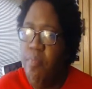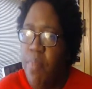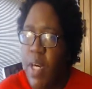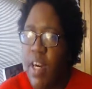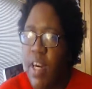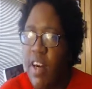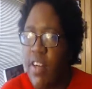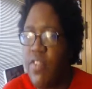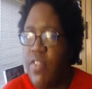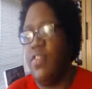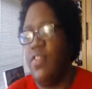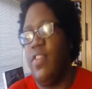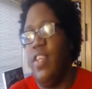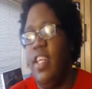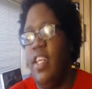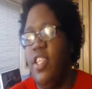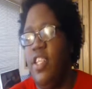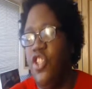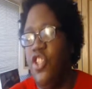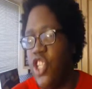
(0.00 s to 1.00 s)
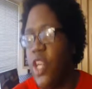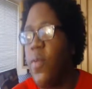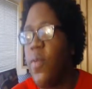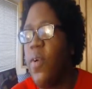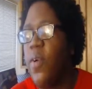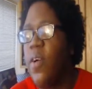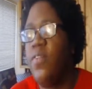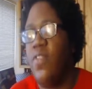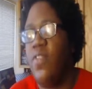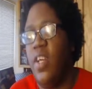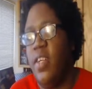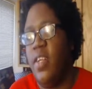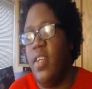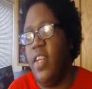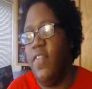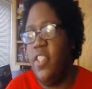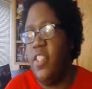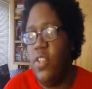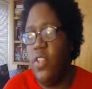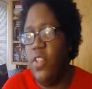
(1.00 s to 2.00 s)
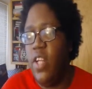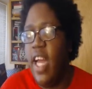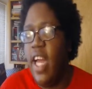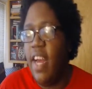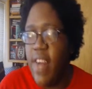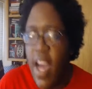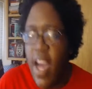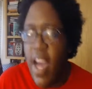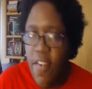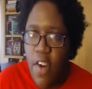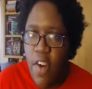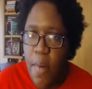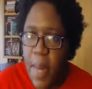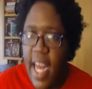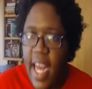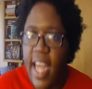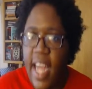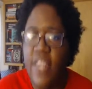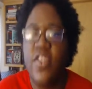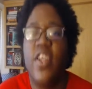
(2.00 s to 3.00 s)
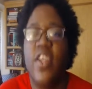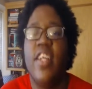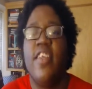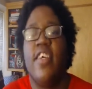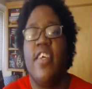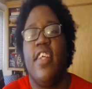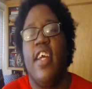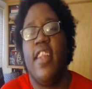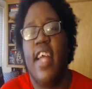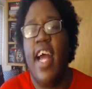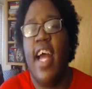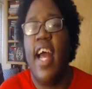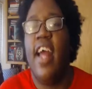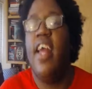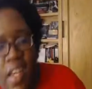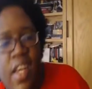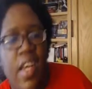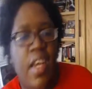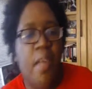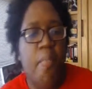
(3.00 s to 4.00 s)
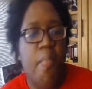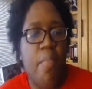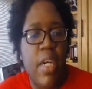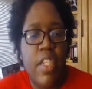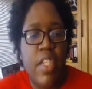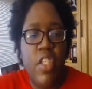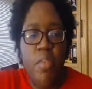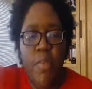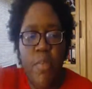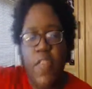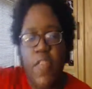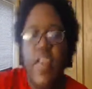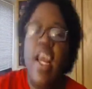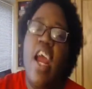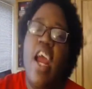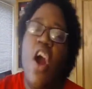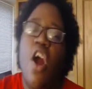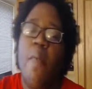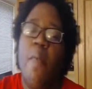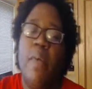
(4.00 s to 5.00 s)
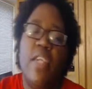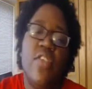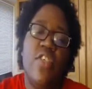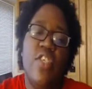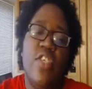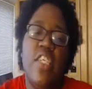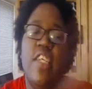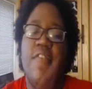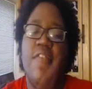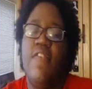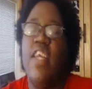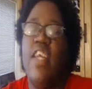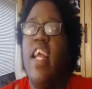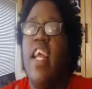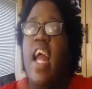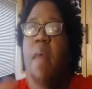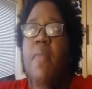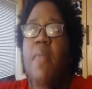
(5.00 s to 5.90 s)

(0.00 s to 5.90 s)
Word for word: books in general, so I definitely don't have cover buys or anything like that book to movie or book to TV?